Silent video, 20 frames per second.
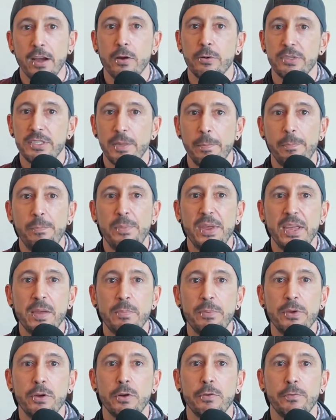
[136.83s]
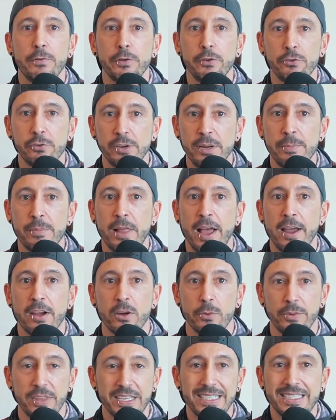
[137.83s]
was a big, beautiful
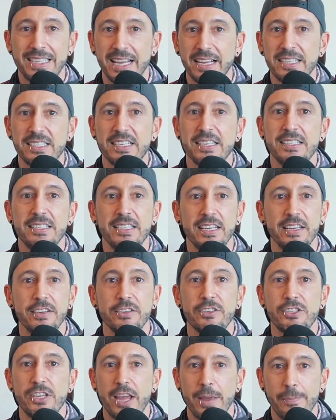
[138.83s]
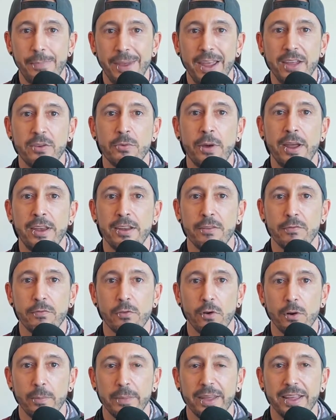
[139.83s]
Dreamliner with a sexy seat and champagne waiting
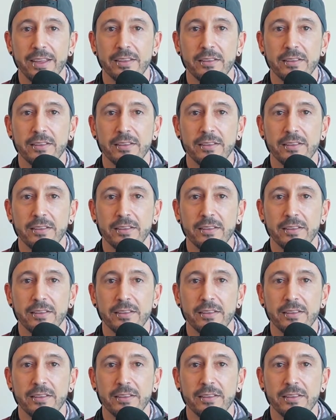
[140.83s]
for me.